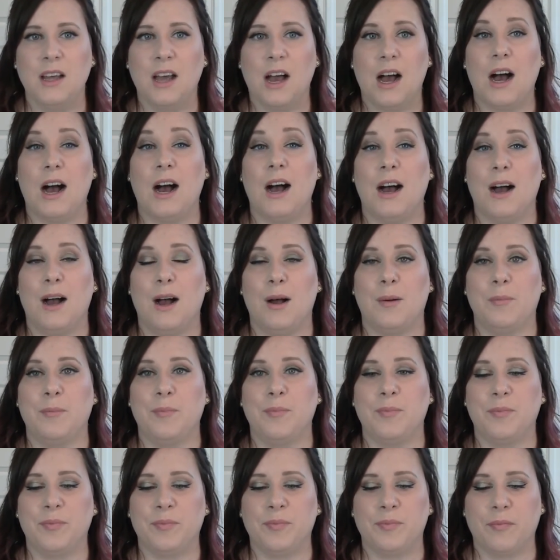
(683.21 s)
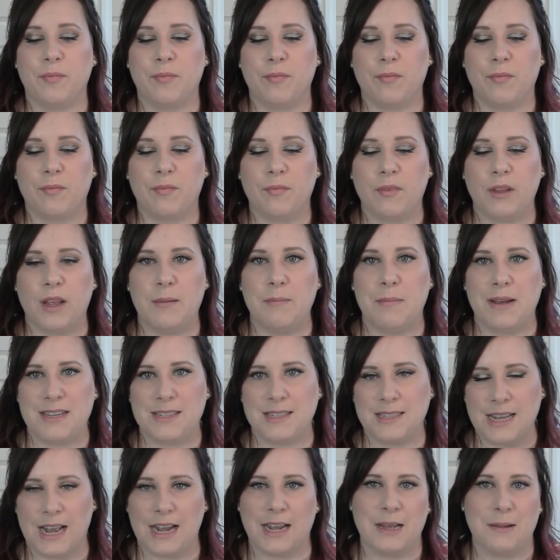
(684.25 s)
my
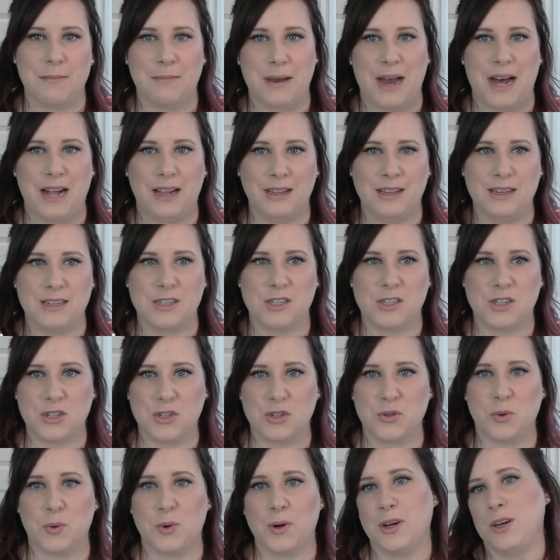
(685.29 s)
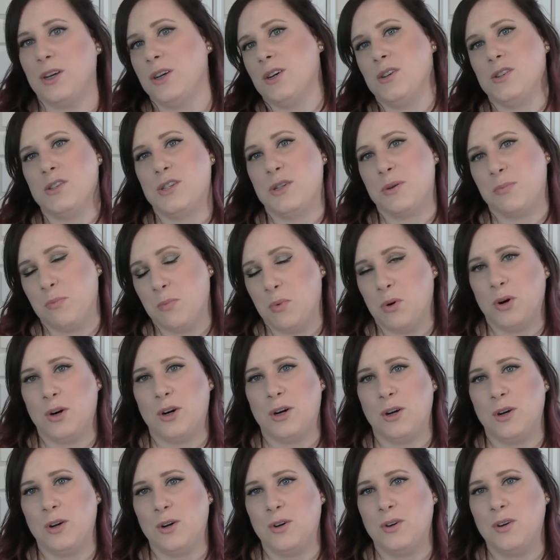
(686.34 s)
second palettes tutorial
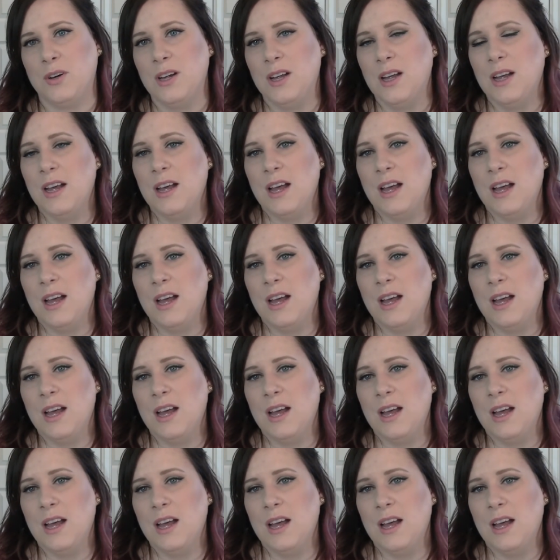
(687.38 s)
tomorrow.